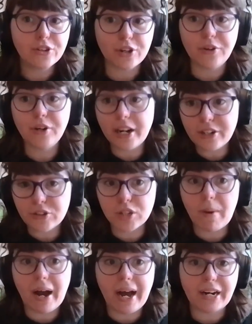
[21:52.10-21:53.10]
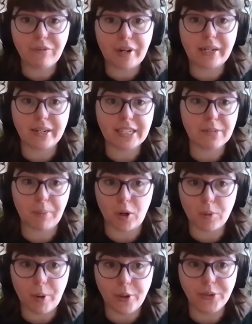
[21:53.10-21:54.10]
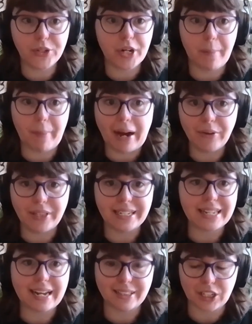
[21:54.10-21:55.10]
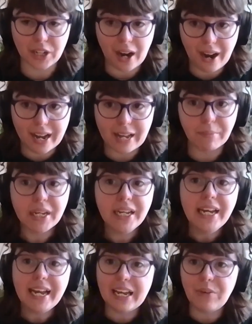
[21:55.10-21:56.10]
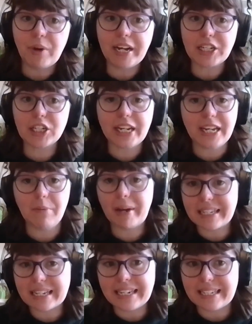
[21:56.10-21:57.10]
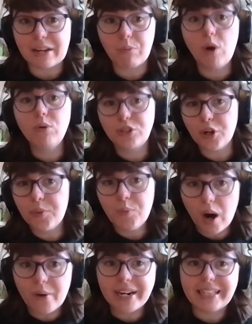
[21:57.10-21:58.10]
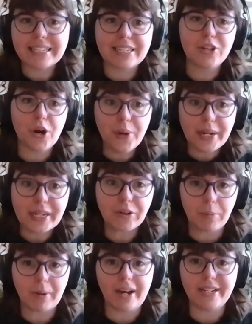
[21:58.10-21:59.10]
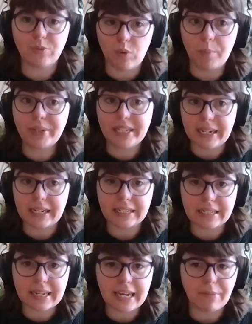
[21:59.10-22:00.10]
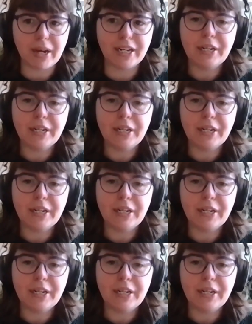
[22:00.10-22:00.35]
So Nigel Smart had a really nice blog post about this at the time, in which he basically said, well, don't worry, this is only going to apply to one particular scheme.